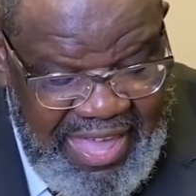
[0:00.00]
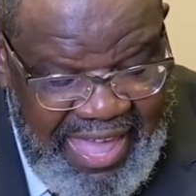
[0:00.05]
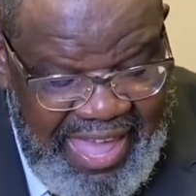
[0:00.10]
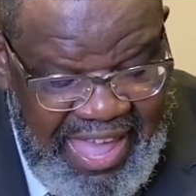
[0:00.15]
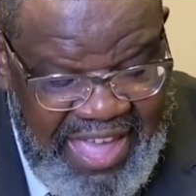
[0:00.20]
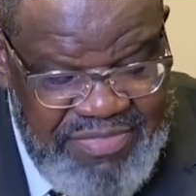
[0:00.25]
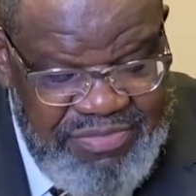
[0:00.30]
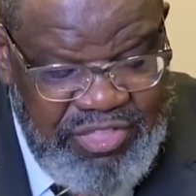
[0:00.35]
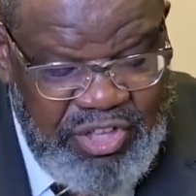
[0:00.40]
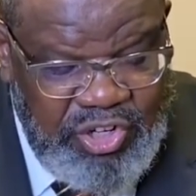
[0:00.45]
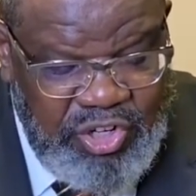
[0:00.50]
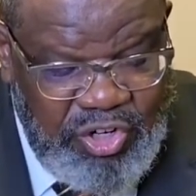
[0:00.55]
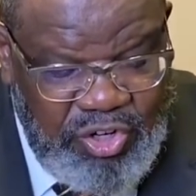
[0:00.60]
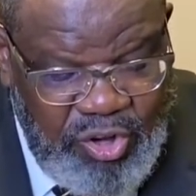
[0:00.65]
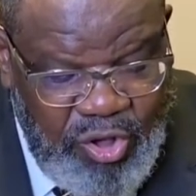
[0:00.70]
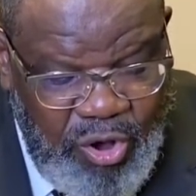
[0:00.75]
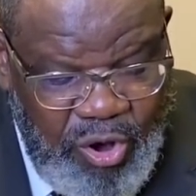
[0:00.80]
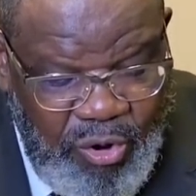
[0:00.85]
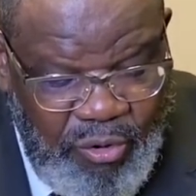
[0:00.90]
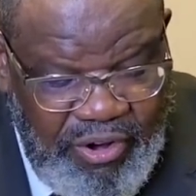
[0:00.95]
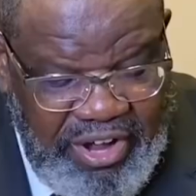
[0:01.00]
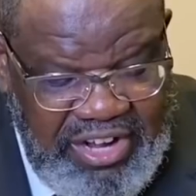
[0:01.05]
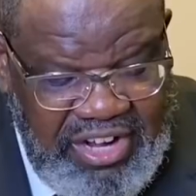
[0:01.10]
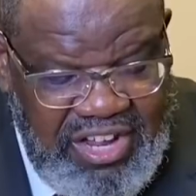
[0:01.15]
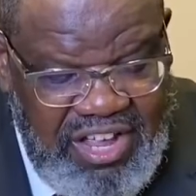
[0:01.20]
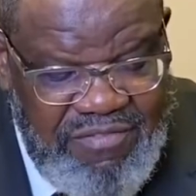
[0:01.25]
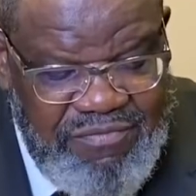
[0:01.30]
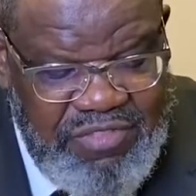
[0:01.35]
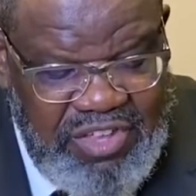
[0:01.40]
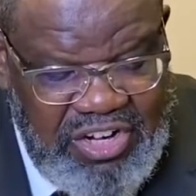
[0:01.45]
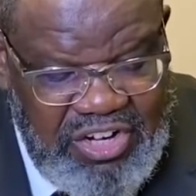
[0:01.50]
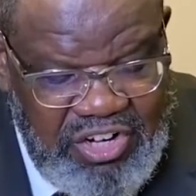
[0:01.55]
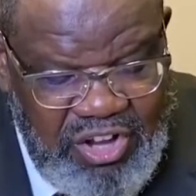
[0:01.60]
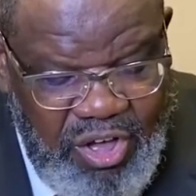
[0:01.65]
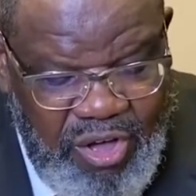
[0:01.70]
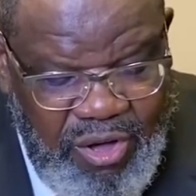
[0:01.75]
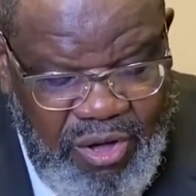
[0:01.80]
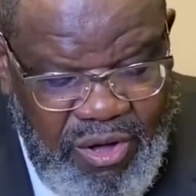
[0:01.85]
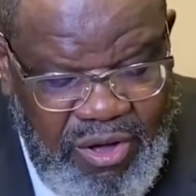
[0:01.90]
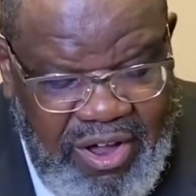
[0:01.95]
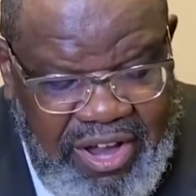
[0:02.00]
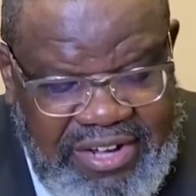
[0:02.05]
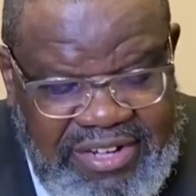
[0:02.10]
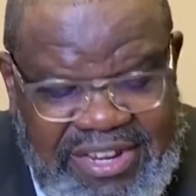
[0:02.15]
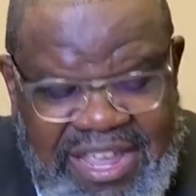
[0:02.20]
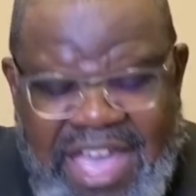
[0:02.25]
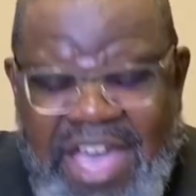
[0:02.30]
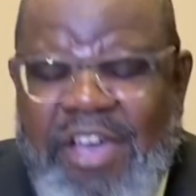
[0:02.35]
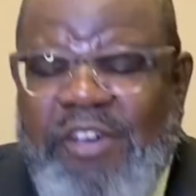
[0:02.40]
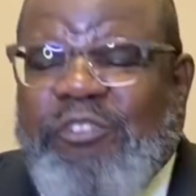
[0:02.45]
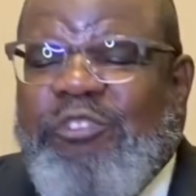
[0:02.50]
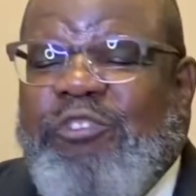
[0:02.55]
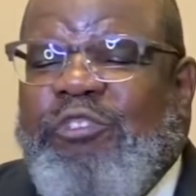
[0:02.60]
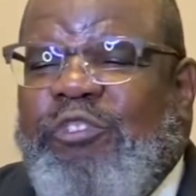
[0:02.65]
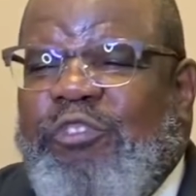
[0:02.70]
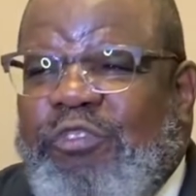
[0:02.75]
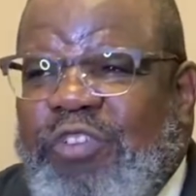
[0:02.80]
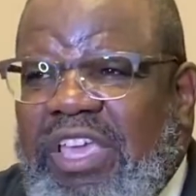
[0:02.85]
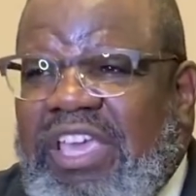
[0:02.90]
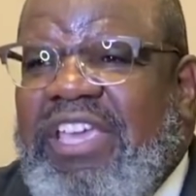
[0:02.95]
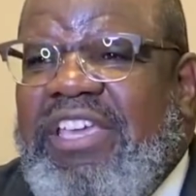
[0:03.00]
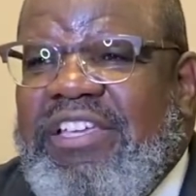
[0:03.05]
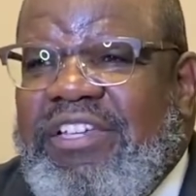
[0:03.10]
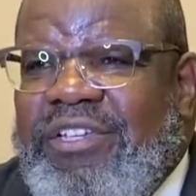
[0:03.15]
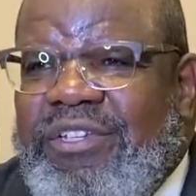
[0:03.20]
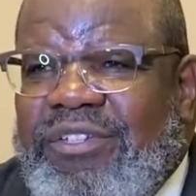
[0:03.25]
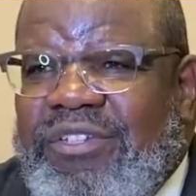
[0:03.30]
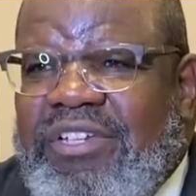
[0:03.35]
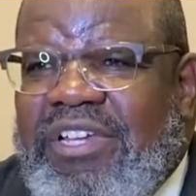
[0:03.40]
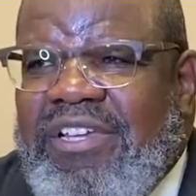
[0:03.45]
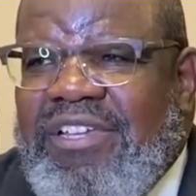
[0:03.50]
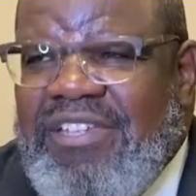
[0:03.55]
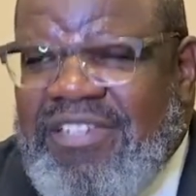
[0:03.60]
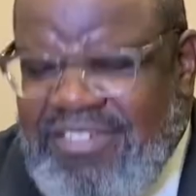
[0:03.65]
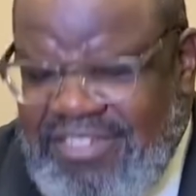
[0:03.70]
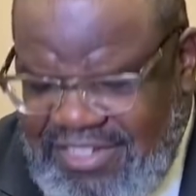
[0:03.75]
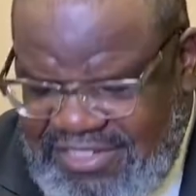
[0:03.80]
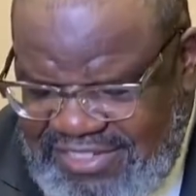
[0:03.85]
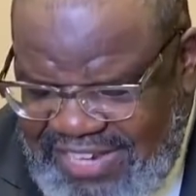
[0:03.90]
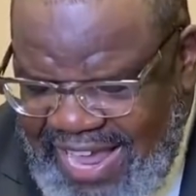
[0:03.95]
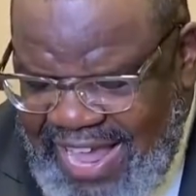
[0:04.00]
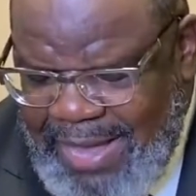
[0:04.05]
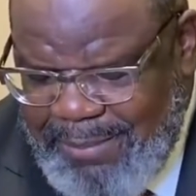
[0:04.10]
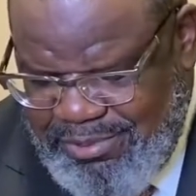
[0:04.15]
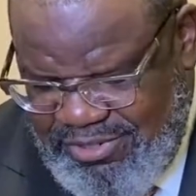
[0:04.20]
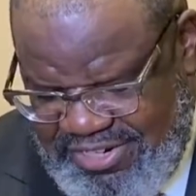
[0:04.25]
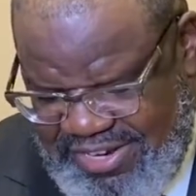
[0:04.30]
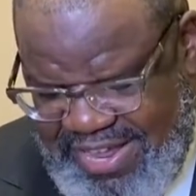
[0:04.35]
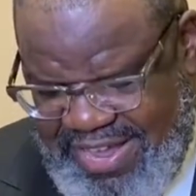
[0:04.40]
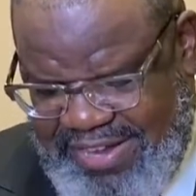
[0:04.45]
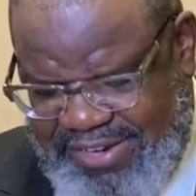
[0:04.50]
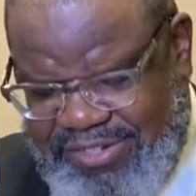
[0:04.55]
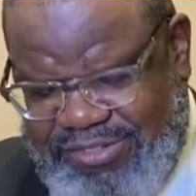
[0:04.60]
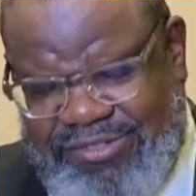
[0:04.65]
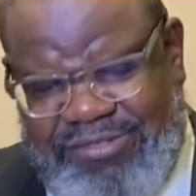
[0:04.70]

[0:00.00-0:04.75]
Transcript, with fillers: and the glory of the Lord filled the tabernacle.